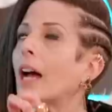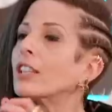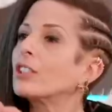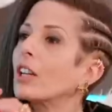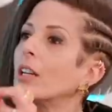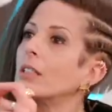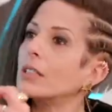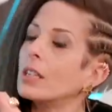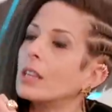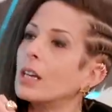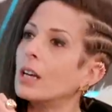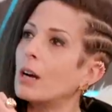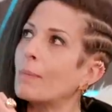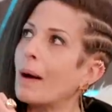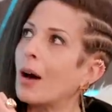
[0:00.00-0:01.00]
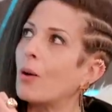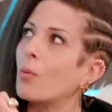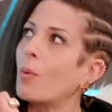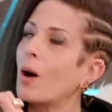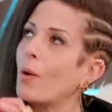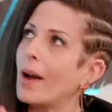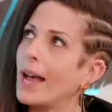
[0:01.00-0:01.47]
I started to think about,
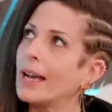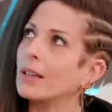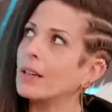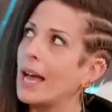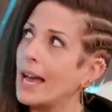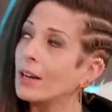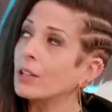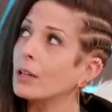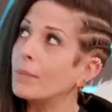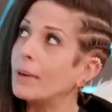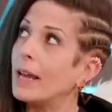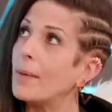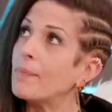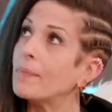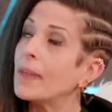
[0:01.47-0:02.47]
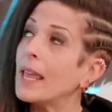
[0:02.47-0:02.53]
well, hang on a minute